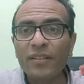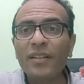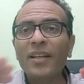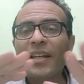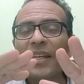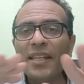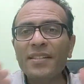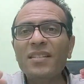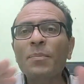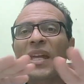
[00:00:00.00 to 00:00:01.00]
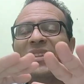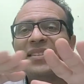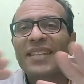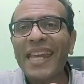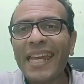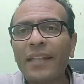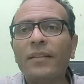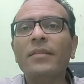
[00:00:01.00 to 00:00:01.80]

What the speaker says: is maintained